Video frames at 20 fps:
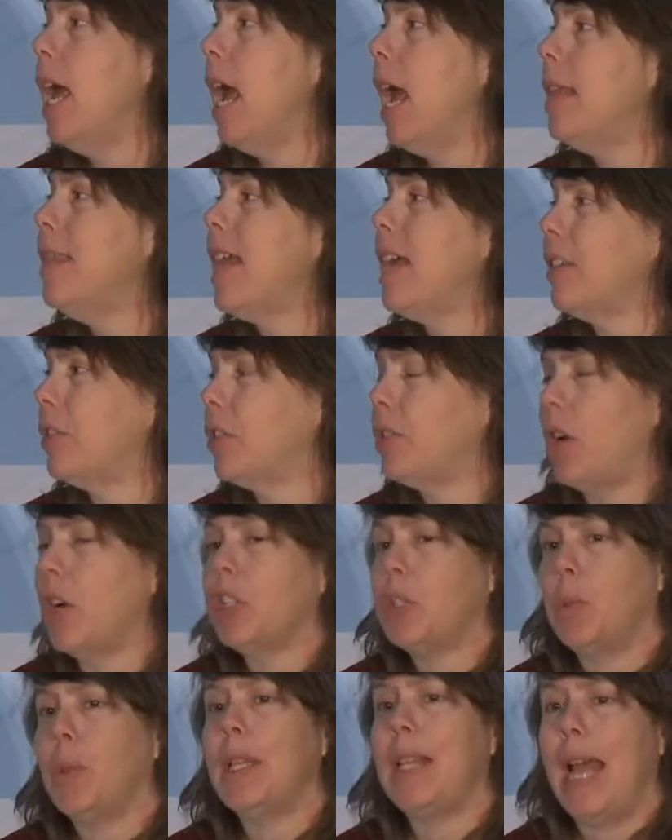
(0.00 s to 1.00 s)
and that
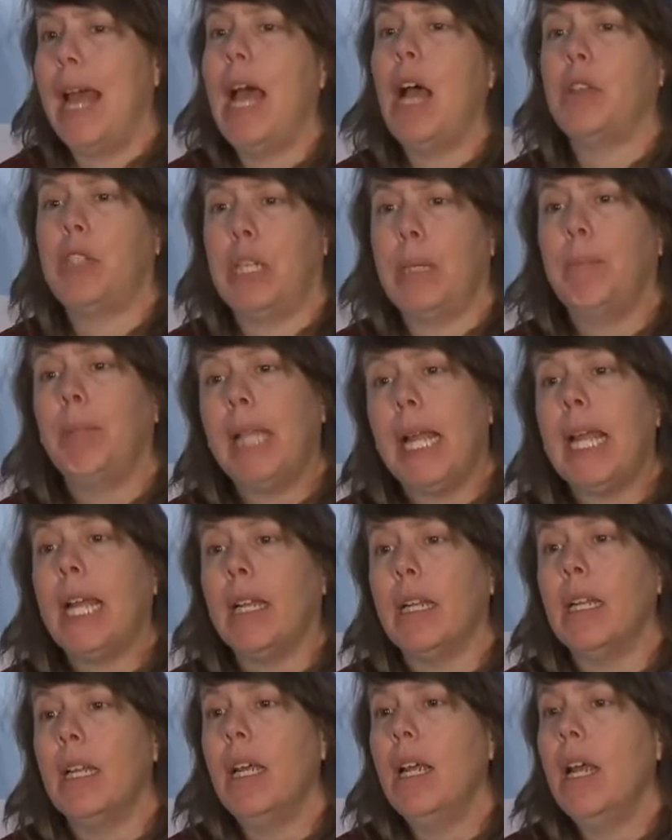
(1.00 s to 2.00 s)
starts with a housing
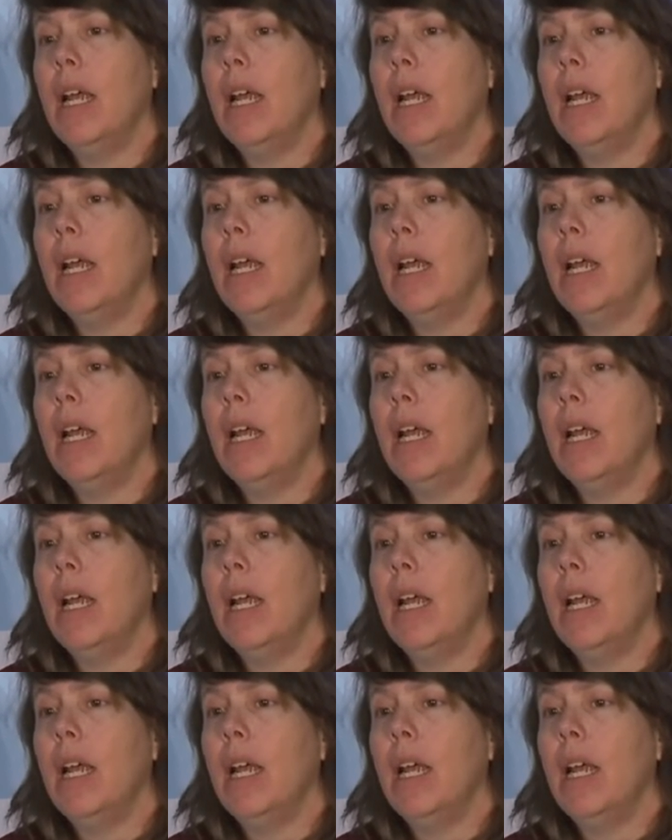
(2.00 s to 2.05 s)
plan.